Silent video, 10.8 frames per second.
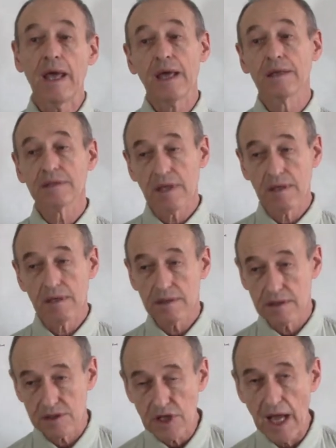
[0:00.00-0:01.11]
And
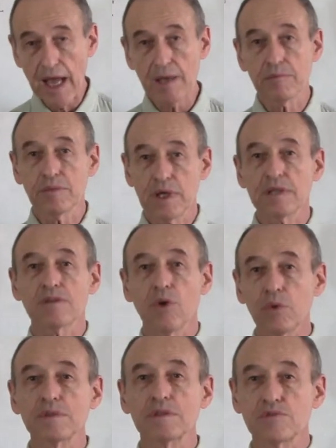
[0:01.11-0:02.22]
the time is
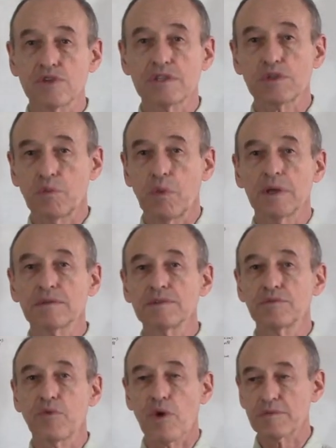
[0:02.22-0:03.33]
also just one of the
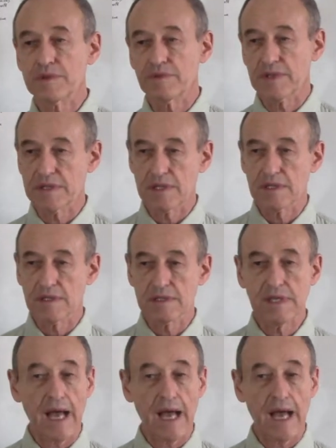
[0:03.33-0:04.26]
forms of existence.